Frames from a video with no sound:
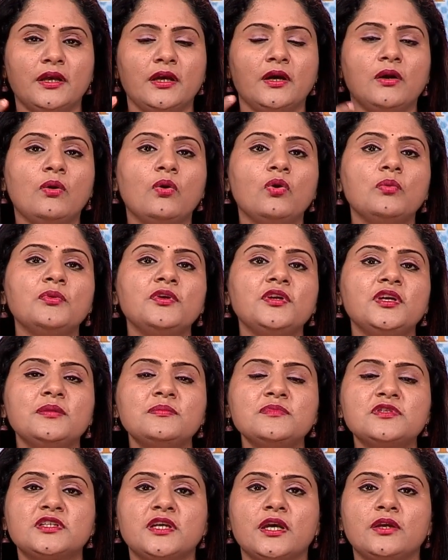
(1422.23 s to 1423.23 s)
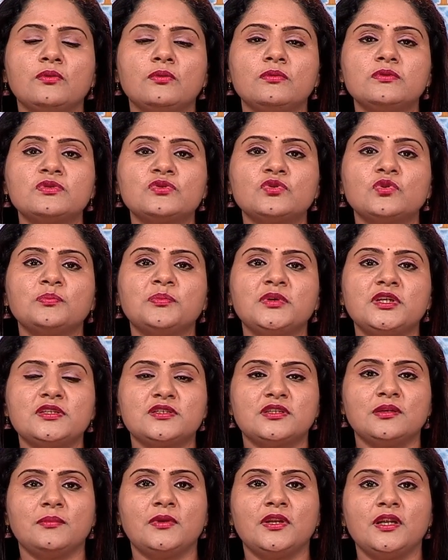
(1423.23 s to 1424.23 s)
Homonyms can also be
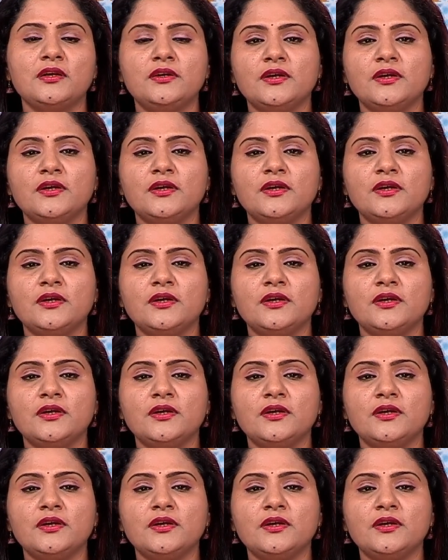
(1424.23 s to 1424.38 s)
similar.